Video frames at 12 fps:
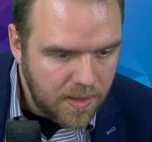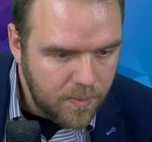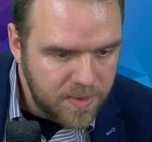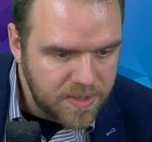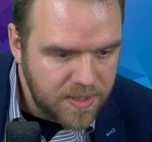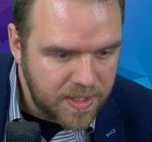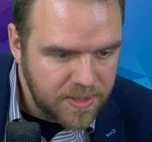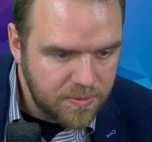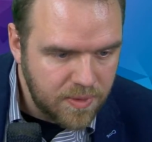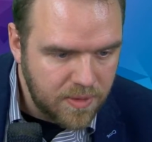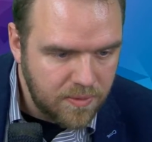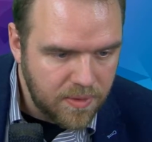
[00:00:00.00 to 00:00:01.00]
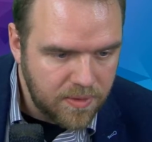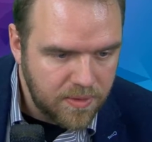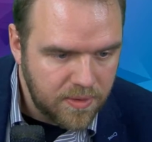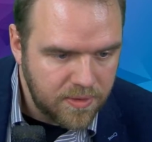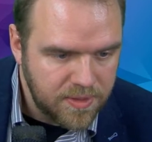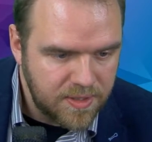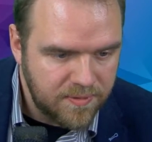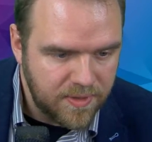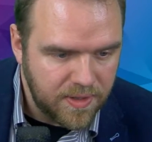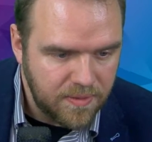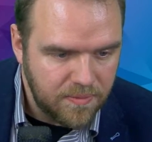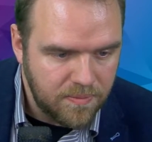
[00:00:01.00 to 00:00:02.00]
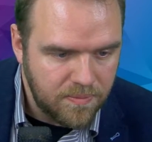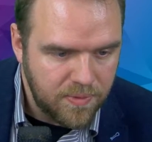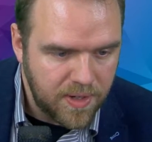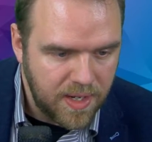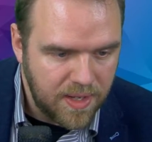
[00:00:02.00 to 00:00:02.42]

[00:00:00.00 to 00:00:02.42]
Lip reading: Where's the next week one? I'll see if I can bring